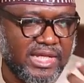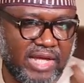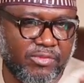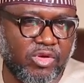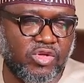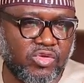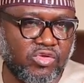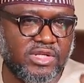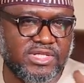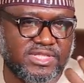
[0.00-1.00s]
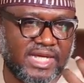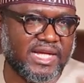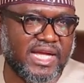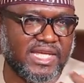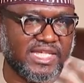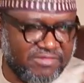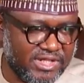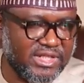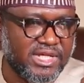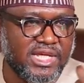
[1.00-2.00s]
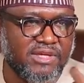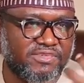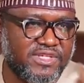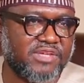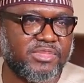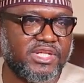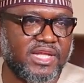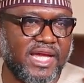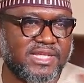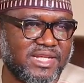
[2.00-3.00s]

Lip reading: Like we all know, sadaqah, giving fi sabilillah,